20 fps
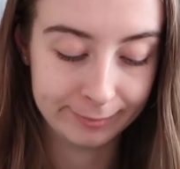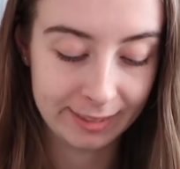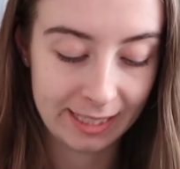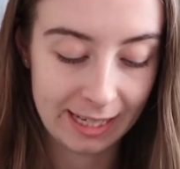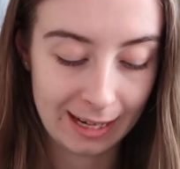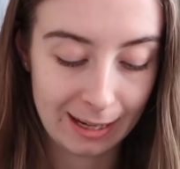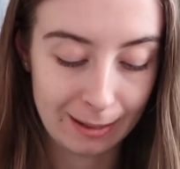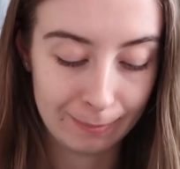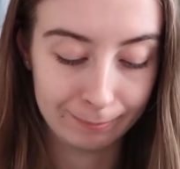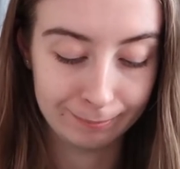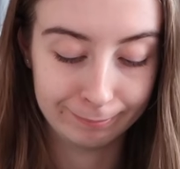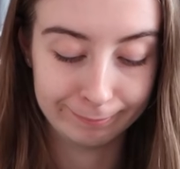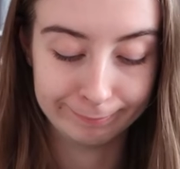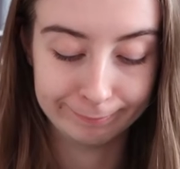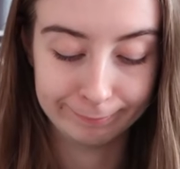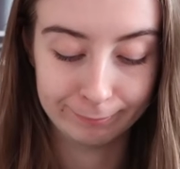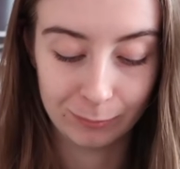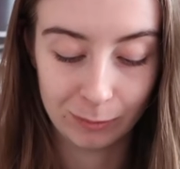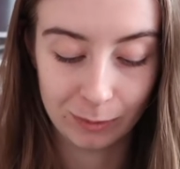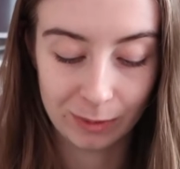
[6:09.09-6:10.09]
Yeah,
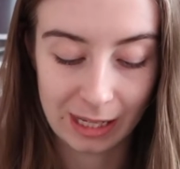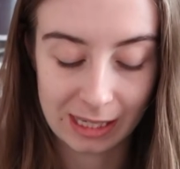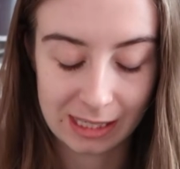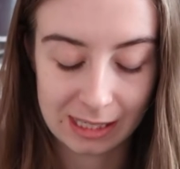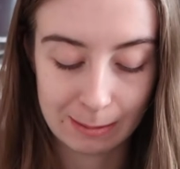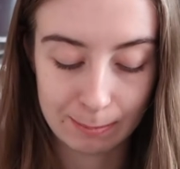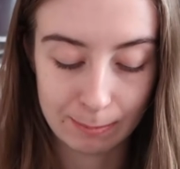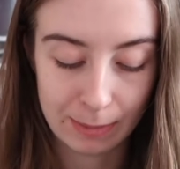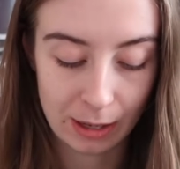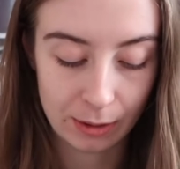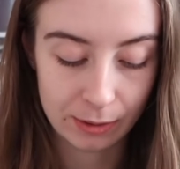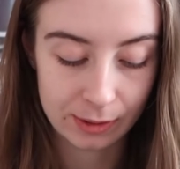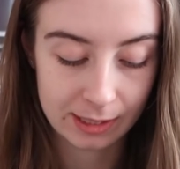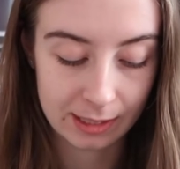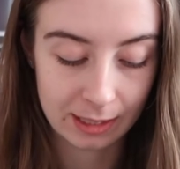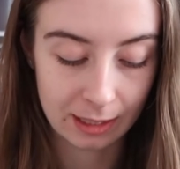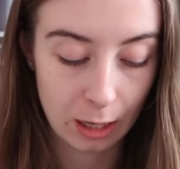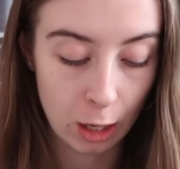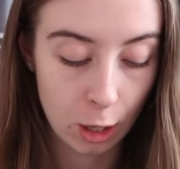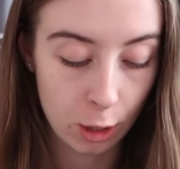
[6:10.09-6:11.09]
that's
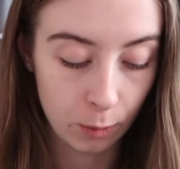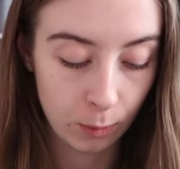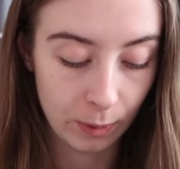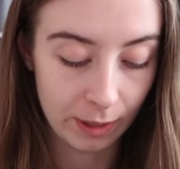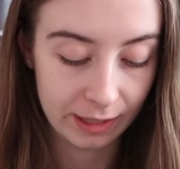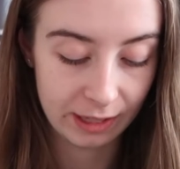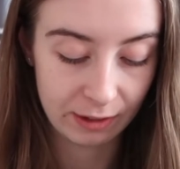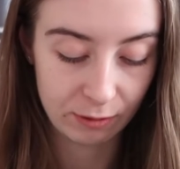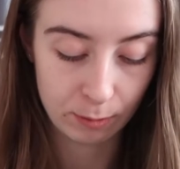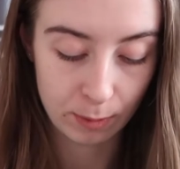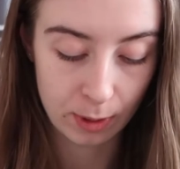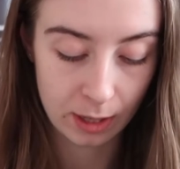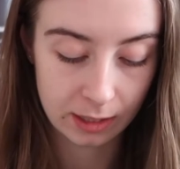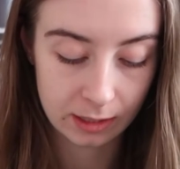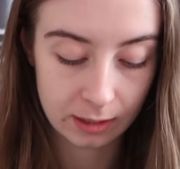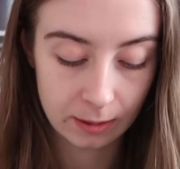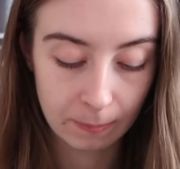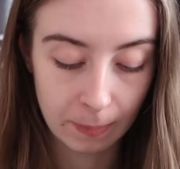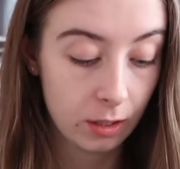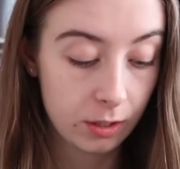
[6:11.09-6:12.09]
embarrassing. Oh well, never
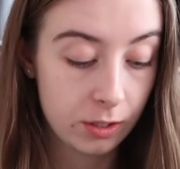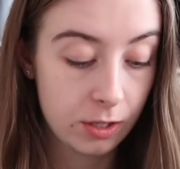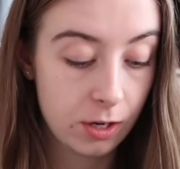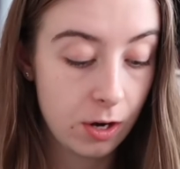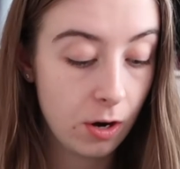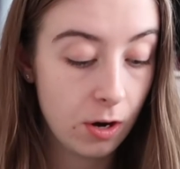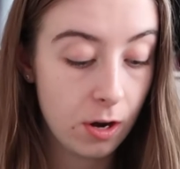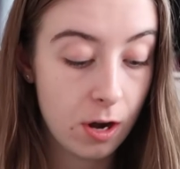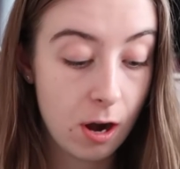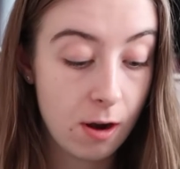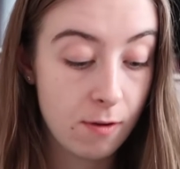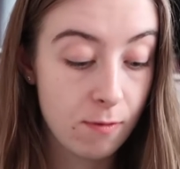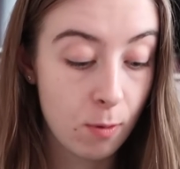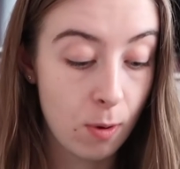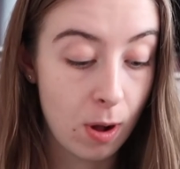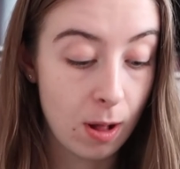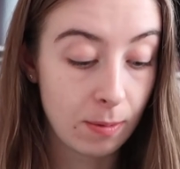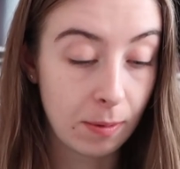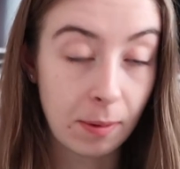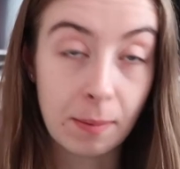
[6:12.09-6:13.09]
mind. So not an
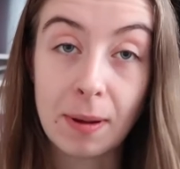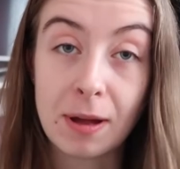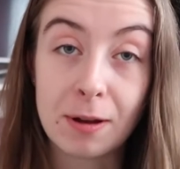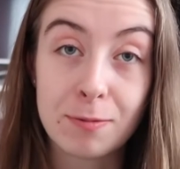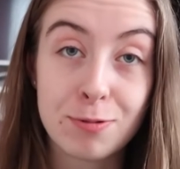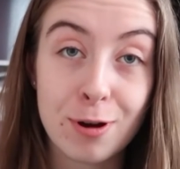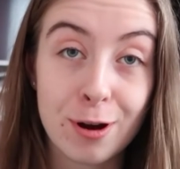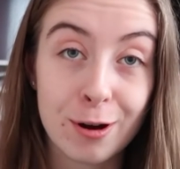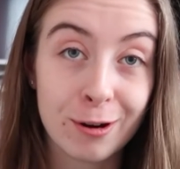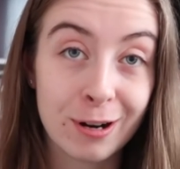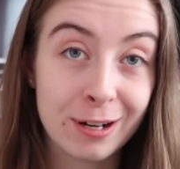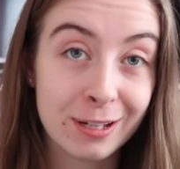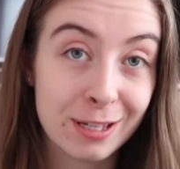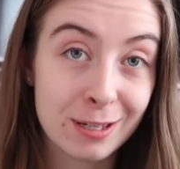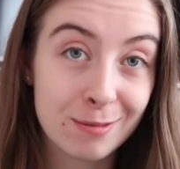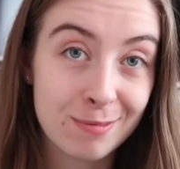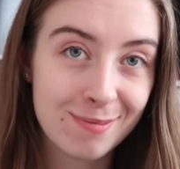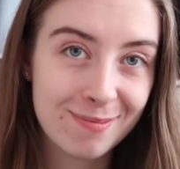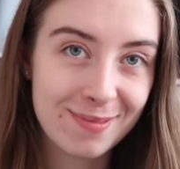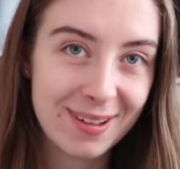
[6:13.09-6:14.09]
overwhelming amount of progress
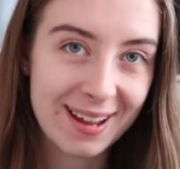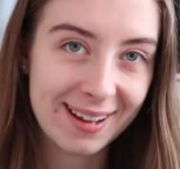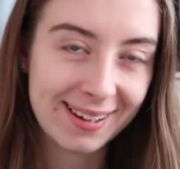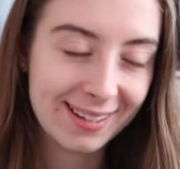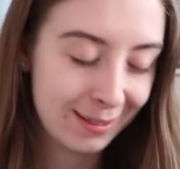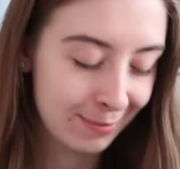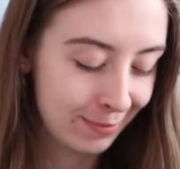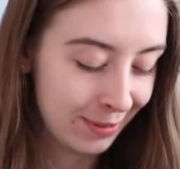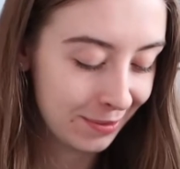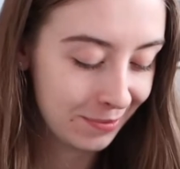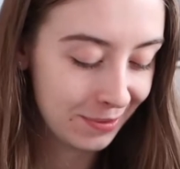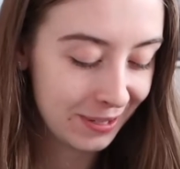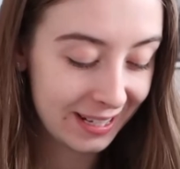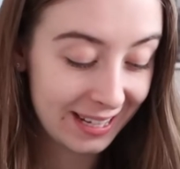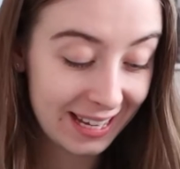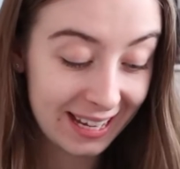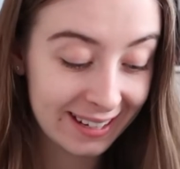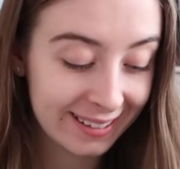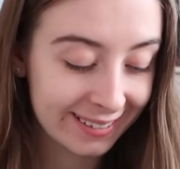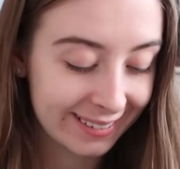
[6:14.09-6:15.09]
has been made, but we're
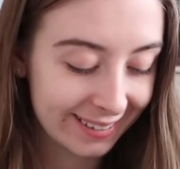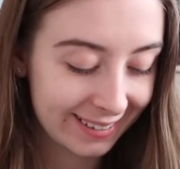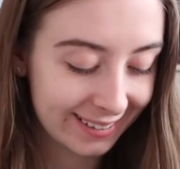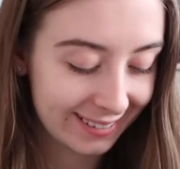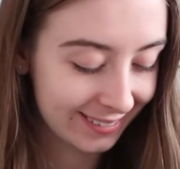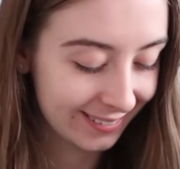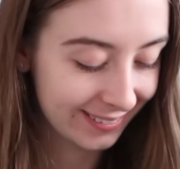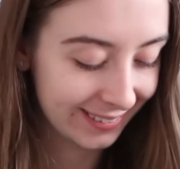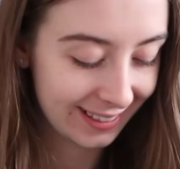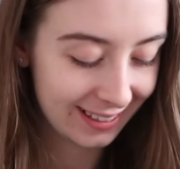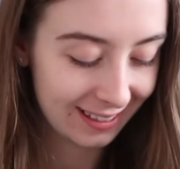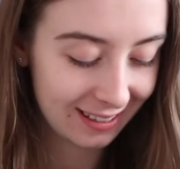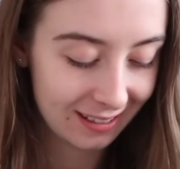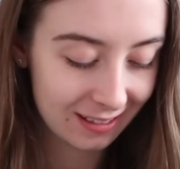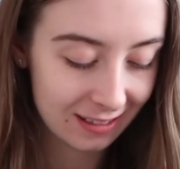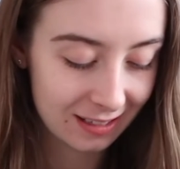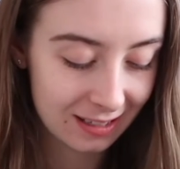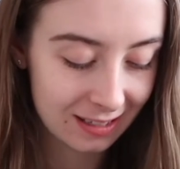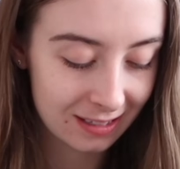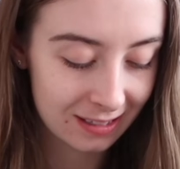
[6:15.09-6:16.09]
getting there. We're
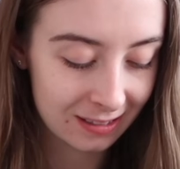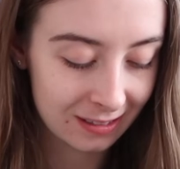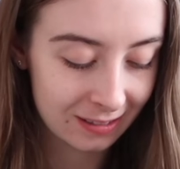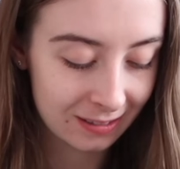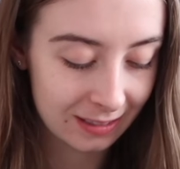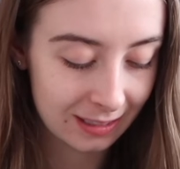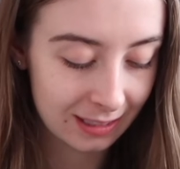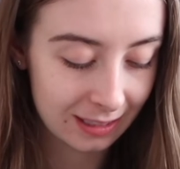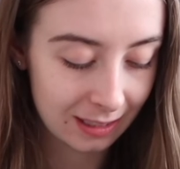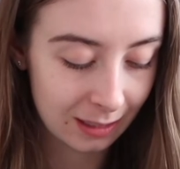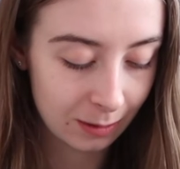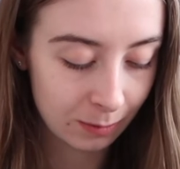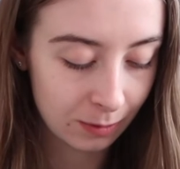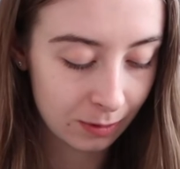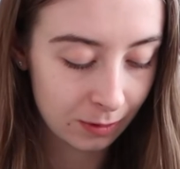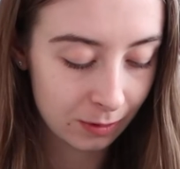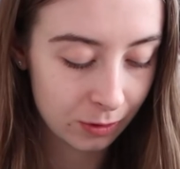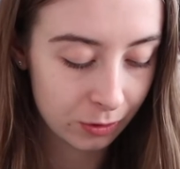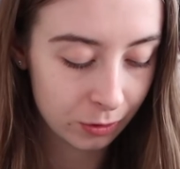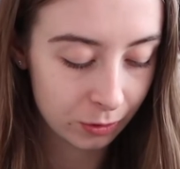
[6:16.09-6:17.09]
getting there slowly. I
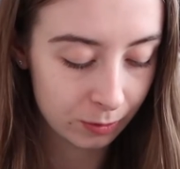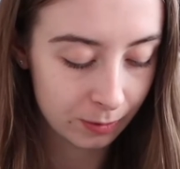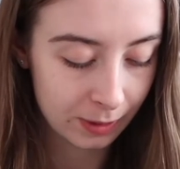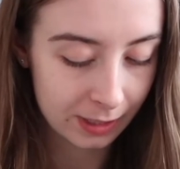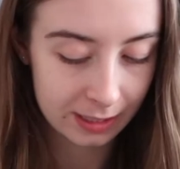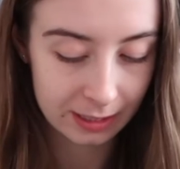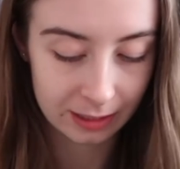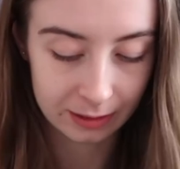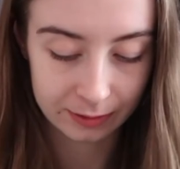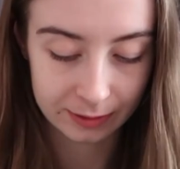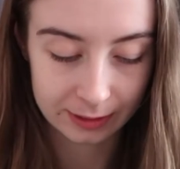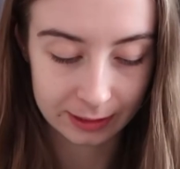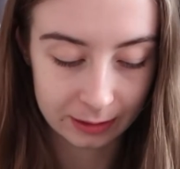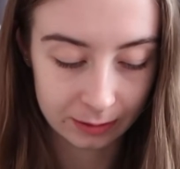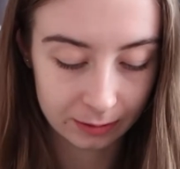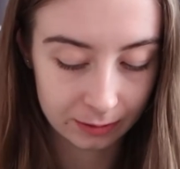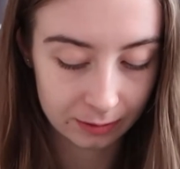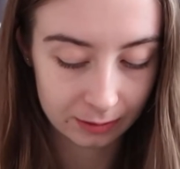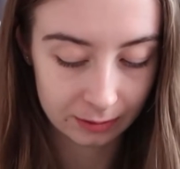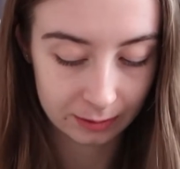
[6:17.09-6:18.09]
will sort myself
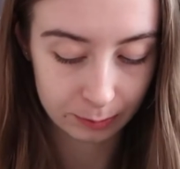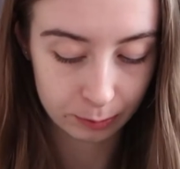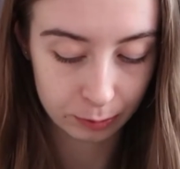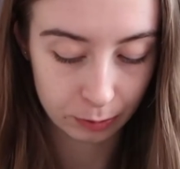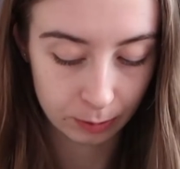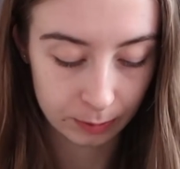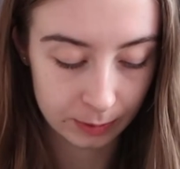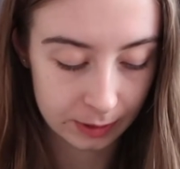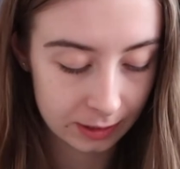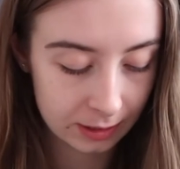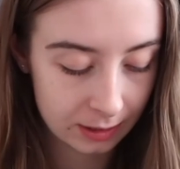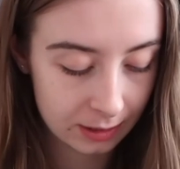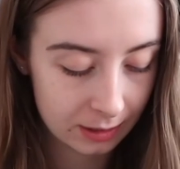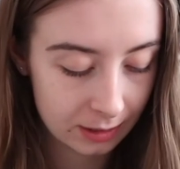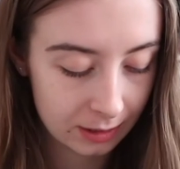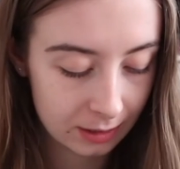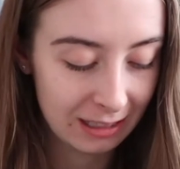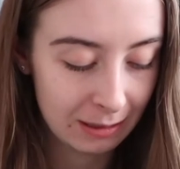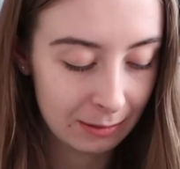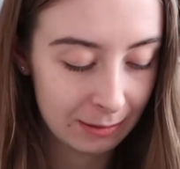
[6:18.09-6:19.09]
out, I promise.
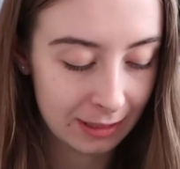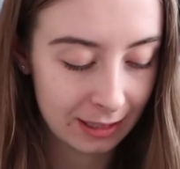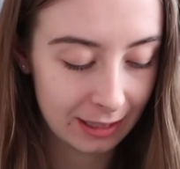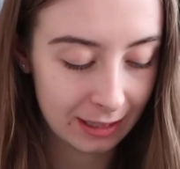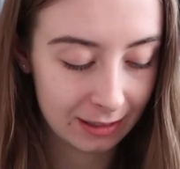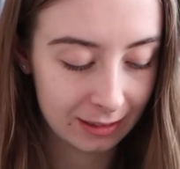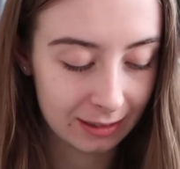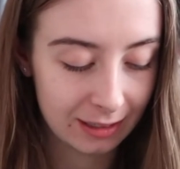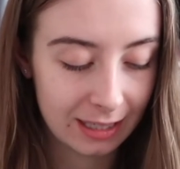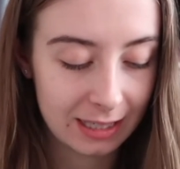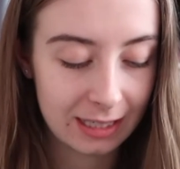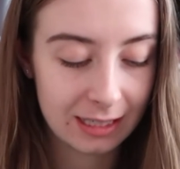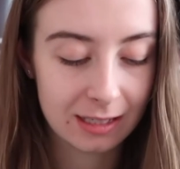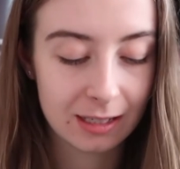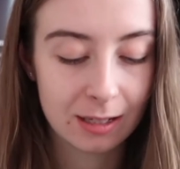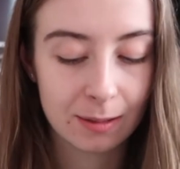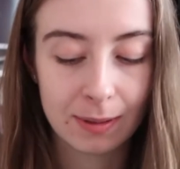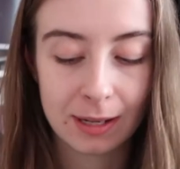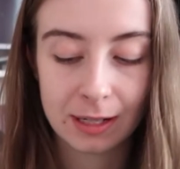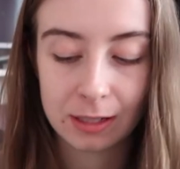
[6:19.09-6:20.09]
But yeah, I need
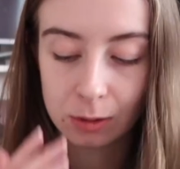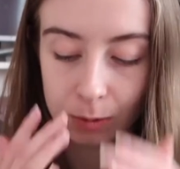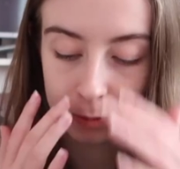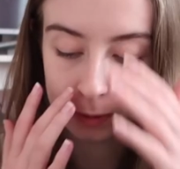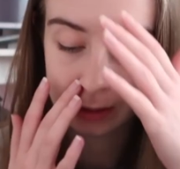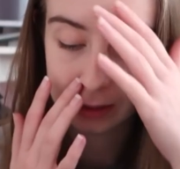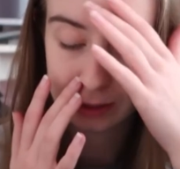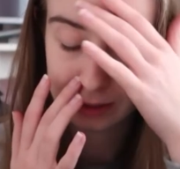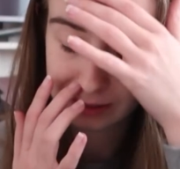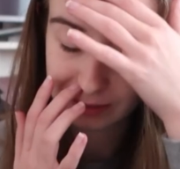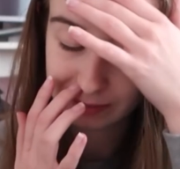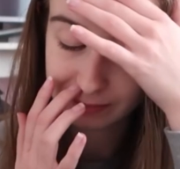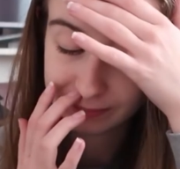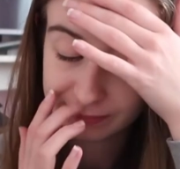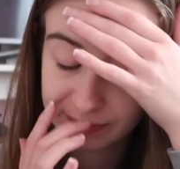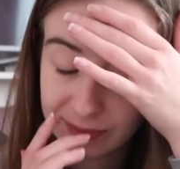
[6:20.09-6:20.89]
to go back to work.